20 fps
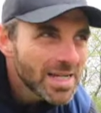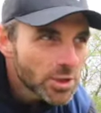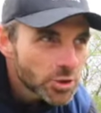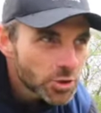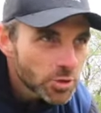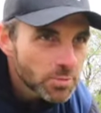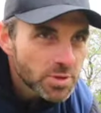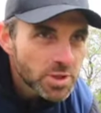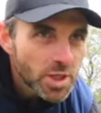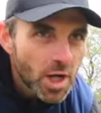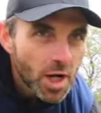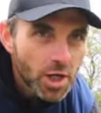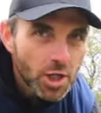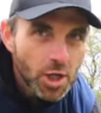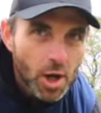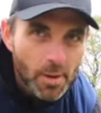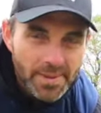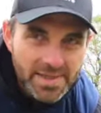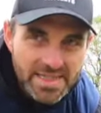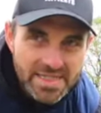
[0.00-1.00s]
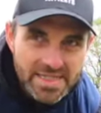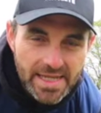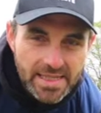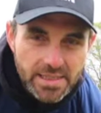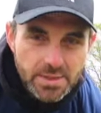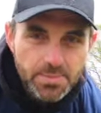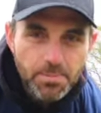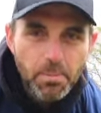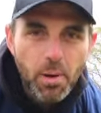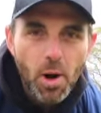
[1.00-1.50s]
some sort of common
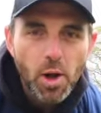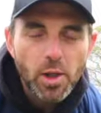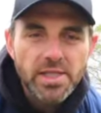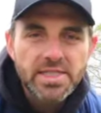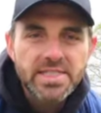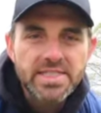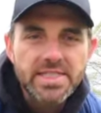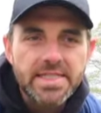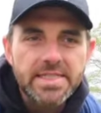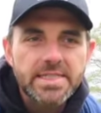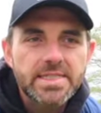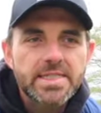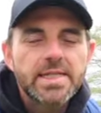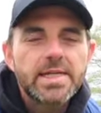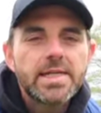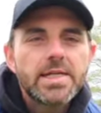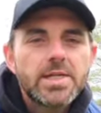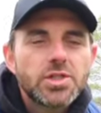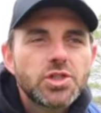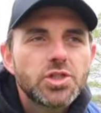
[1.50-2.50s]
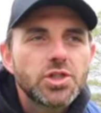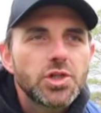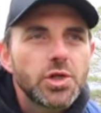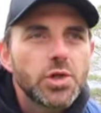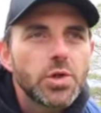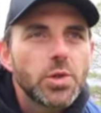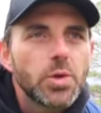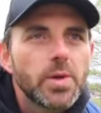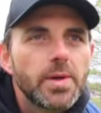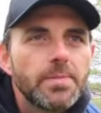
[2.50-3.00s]
sense policies
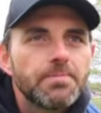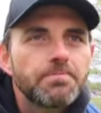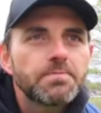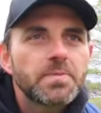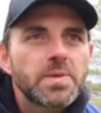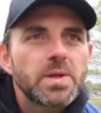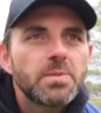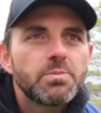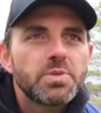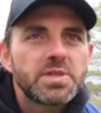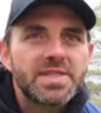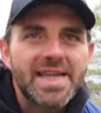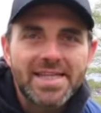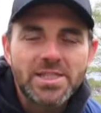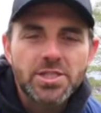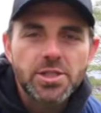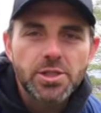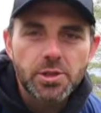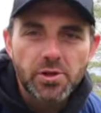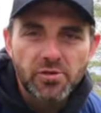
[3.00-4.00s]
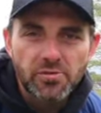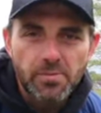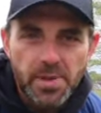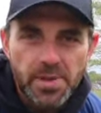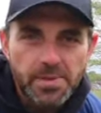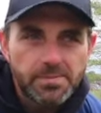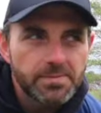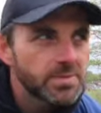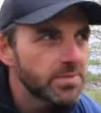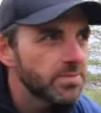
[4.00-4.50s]
to present to the
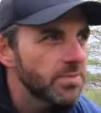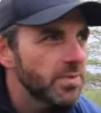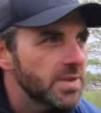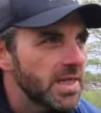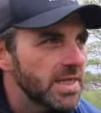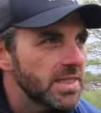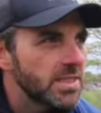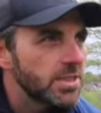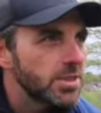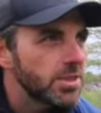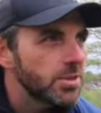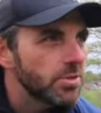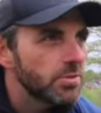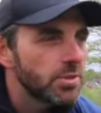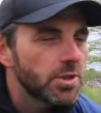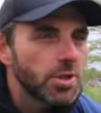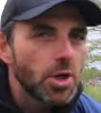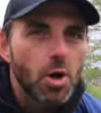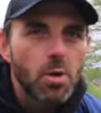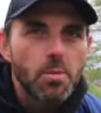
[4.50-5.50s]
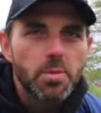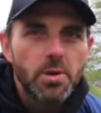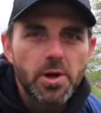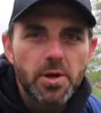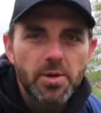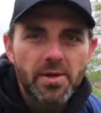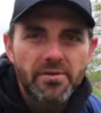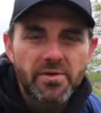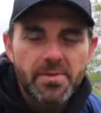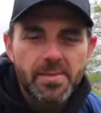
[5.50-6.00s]
government, present to
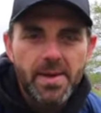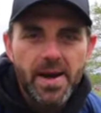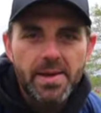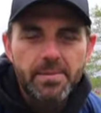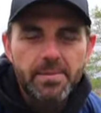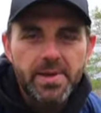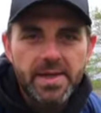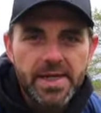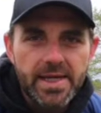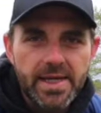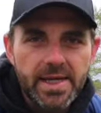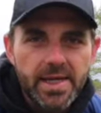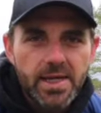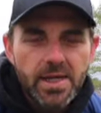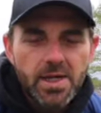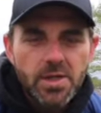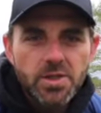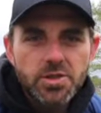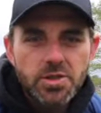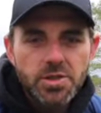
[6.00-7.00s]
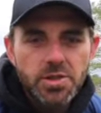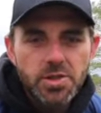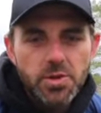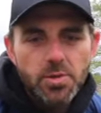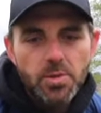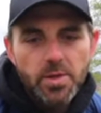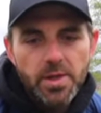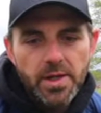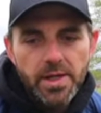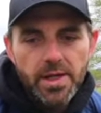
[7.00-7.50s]
Cobra, whoever it might be,
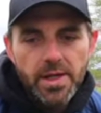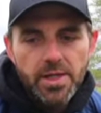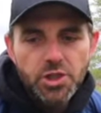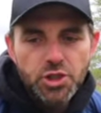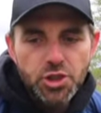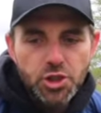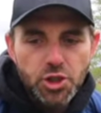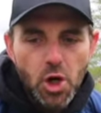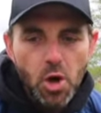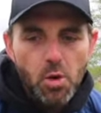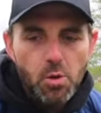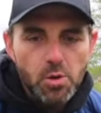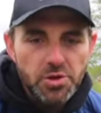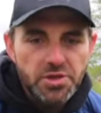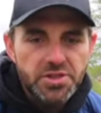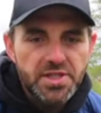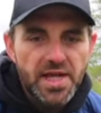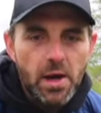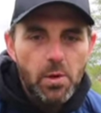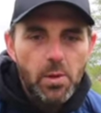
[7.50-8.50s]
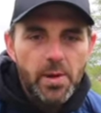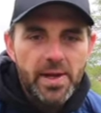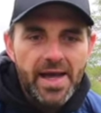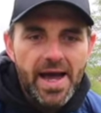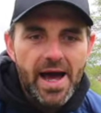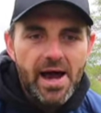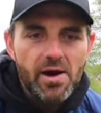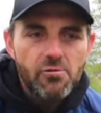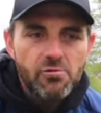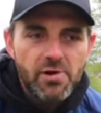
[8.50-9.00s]
to show us that
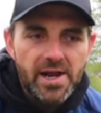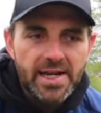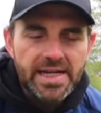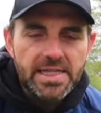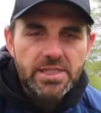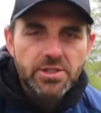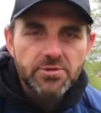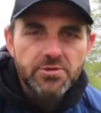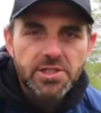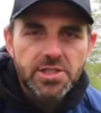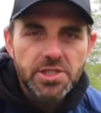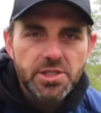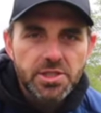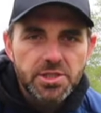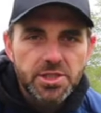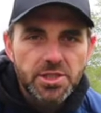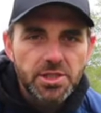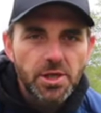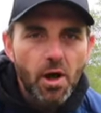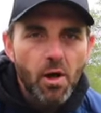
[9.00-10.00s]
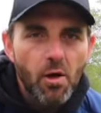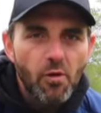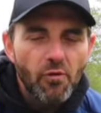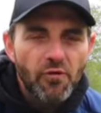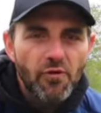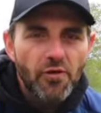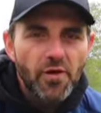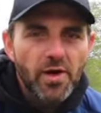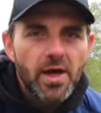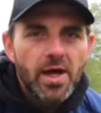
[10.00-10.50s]
we are ready to return to
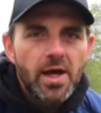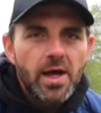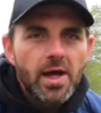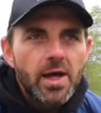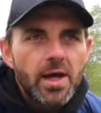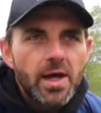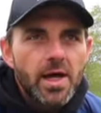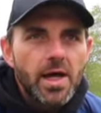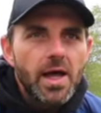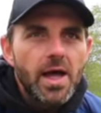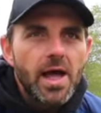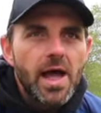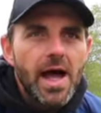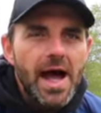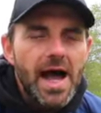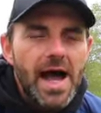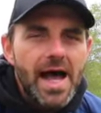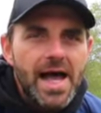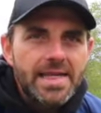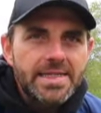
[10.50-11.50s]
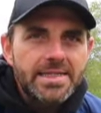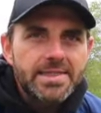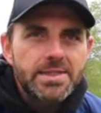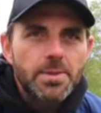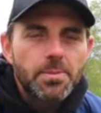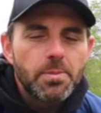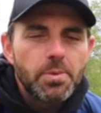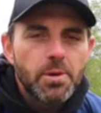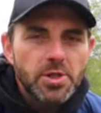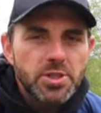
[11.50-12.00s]
golf as
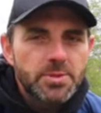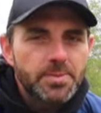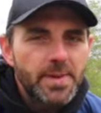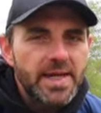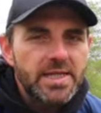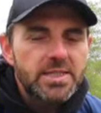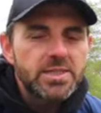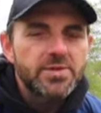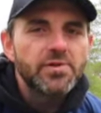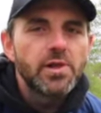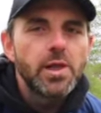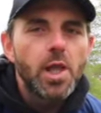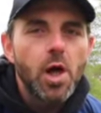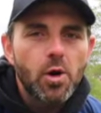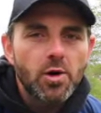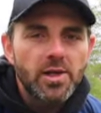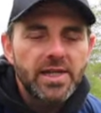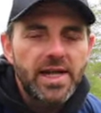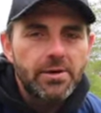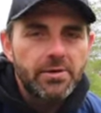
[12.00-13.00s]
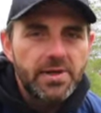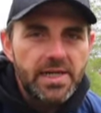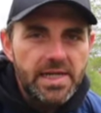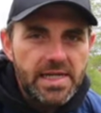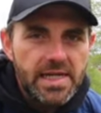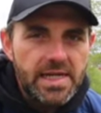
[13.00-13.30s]
the prospect of a lockdown